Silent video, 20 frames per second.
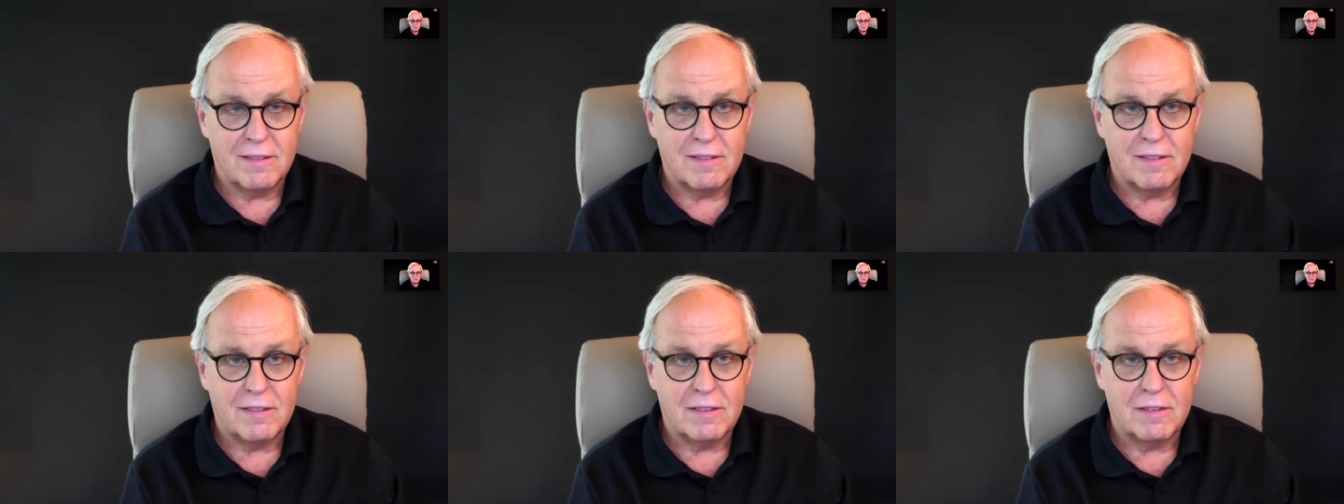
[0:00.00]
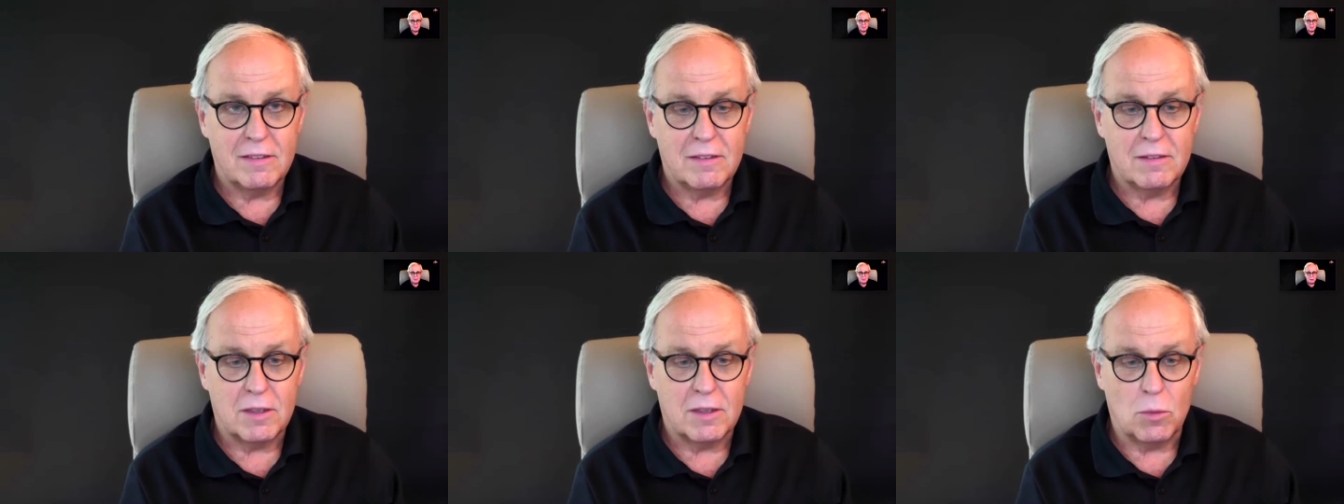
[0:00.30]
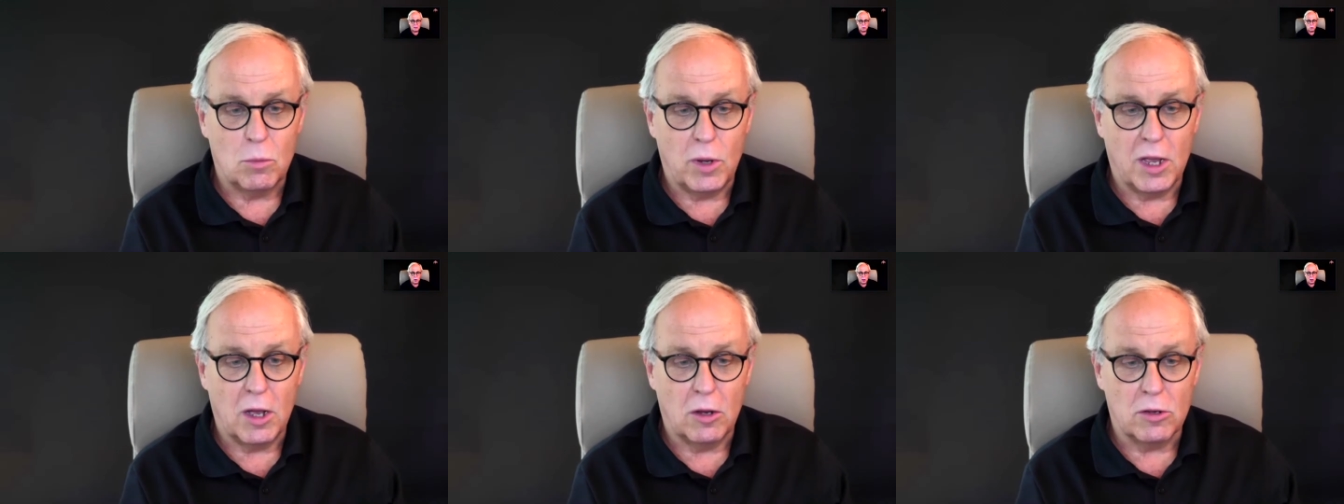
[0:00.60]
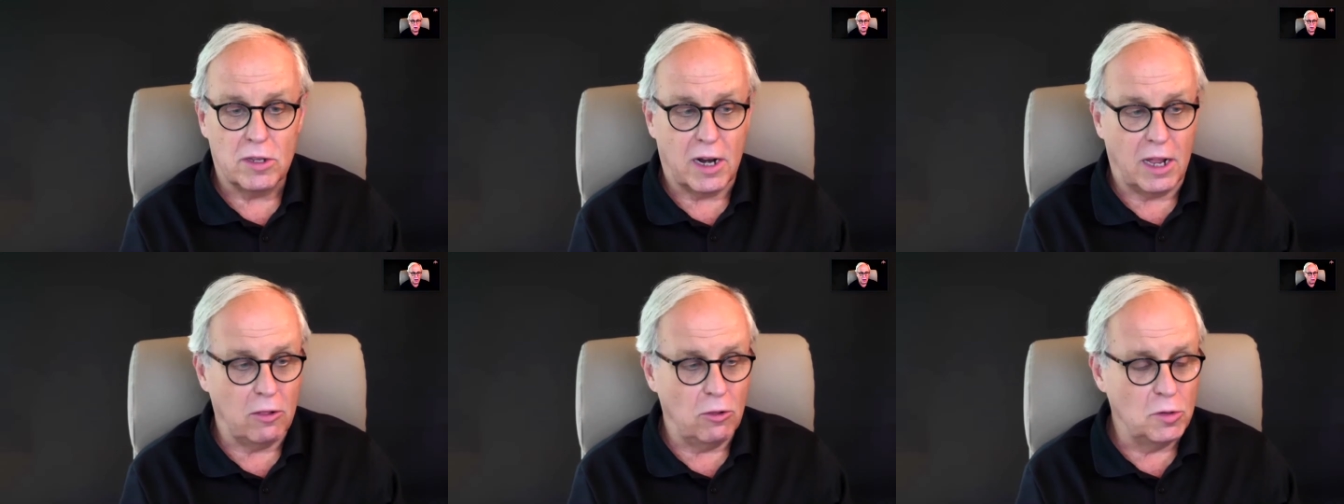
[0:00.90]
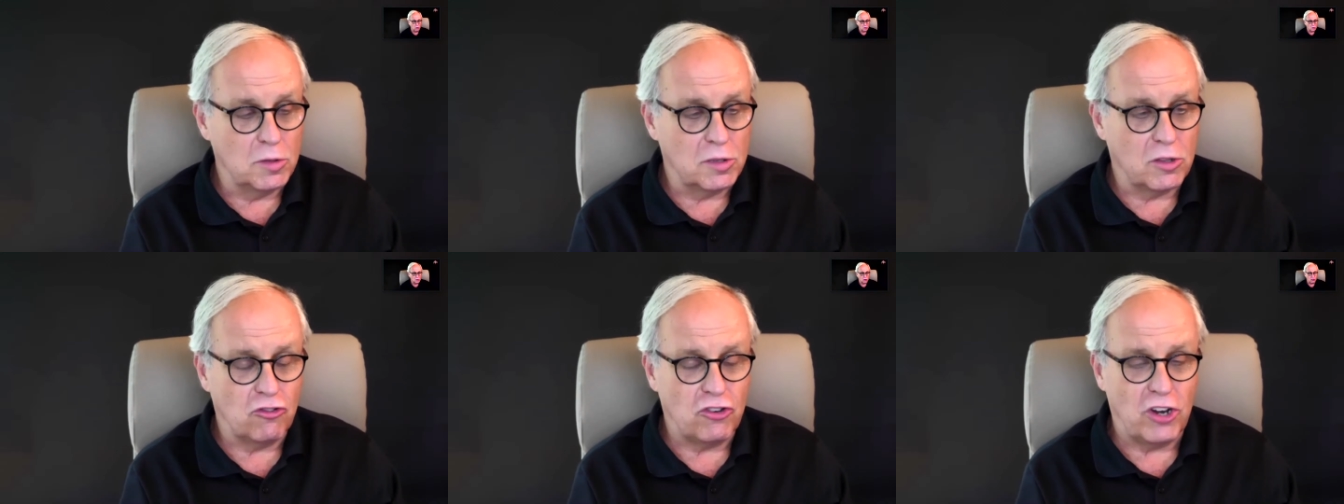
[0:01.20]
the photos. We could only
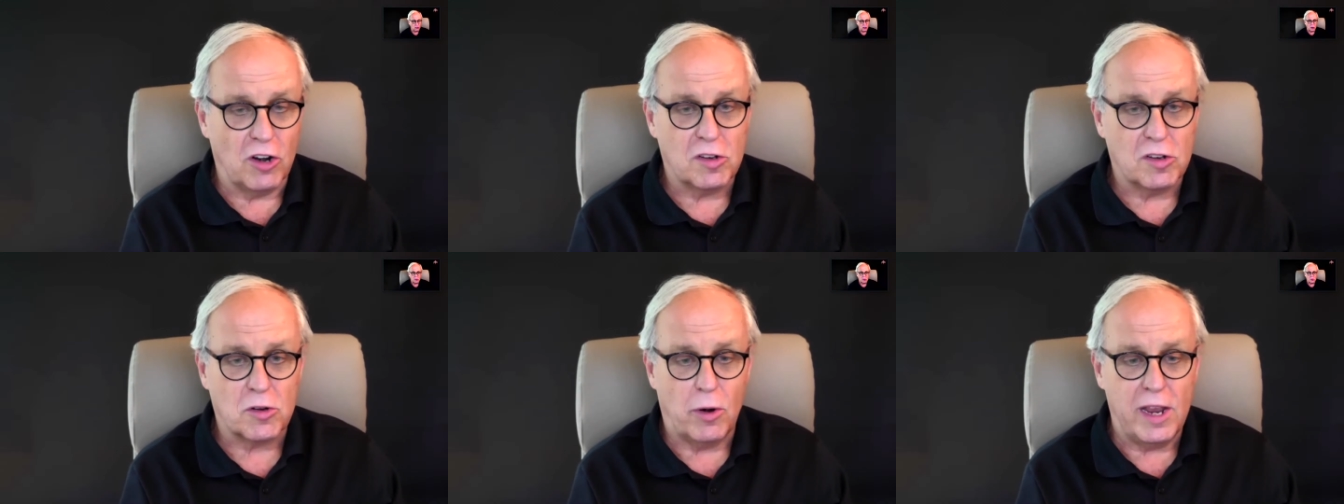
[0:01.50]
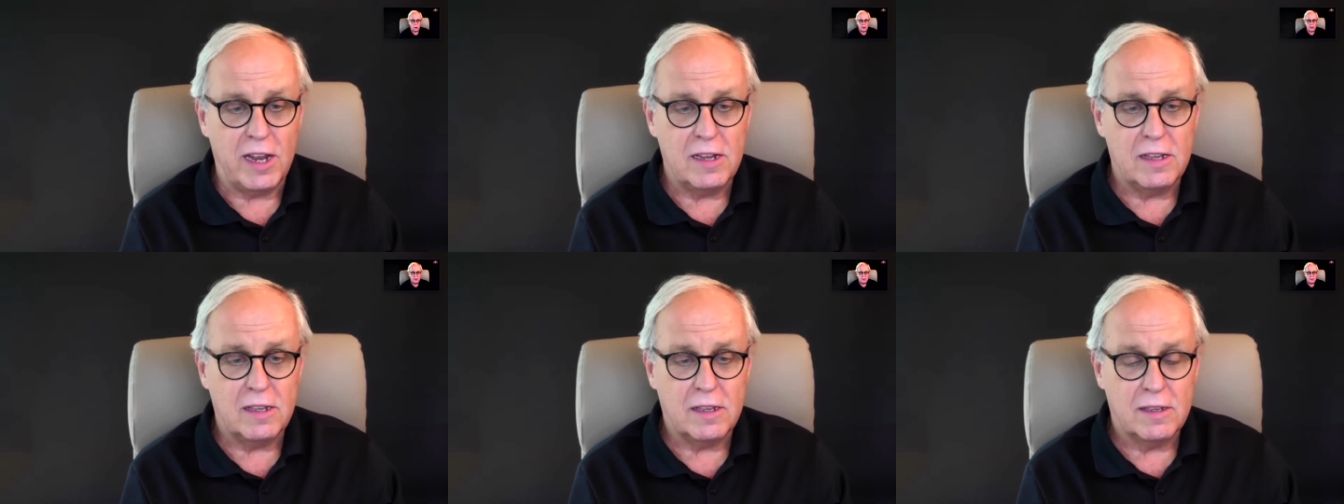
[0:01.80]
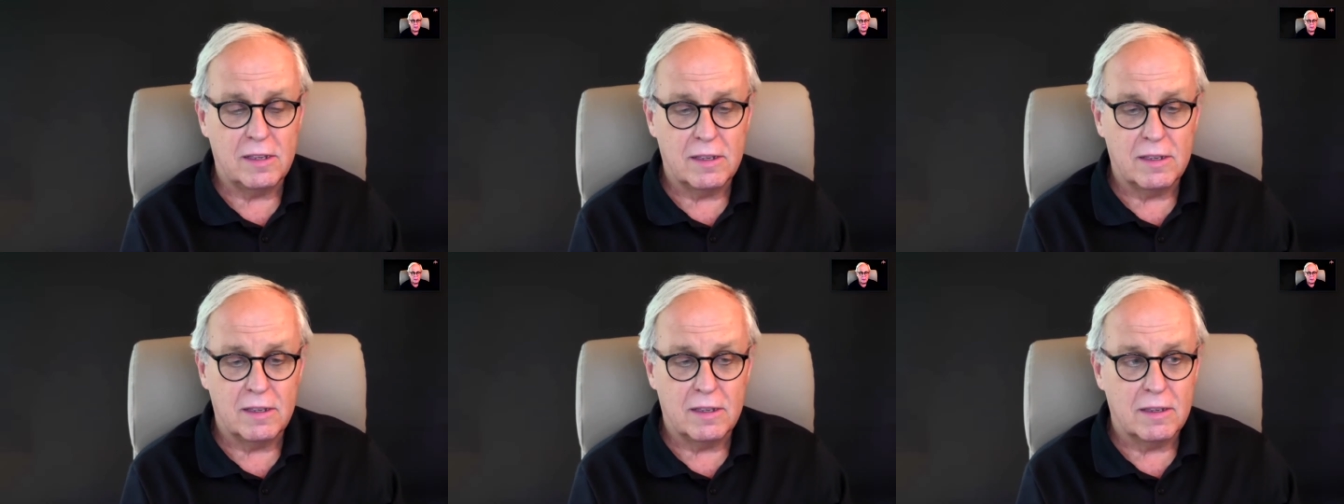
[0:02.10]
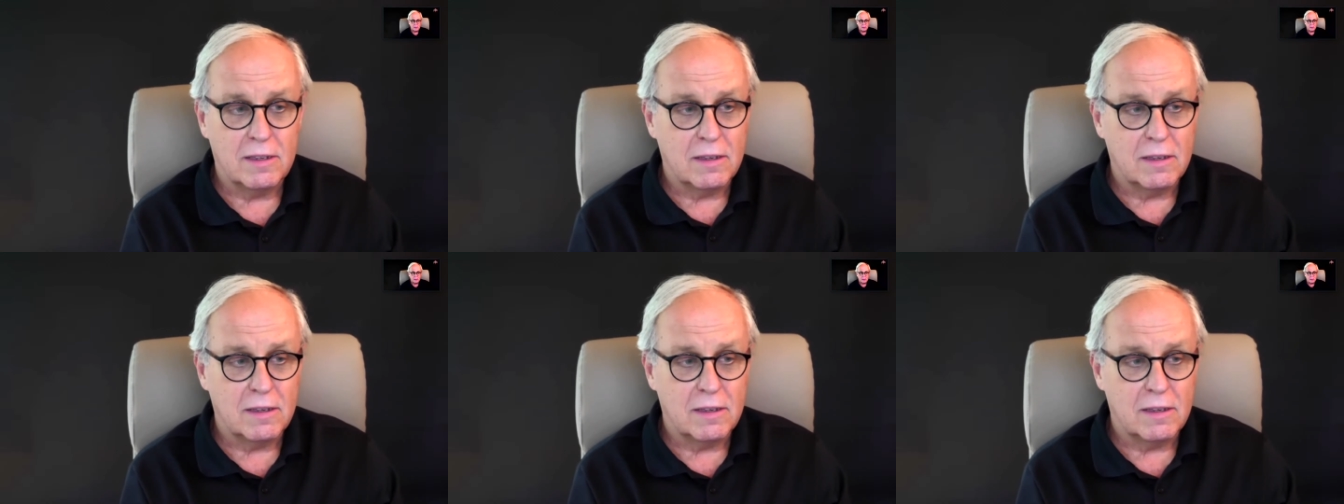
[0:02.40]
see the film strips.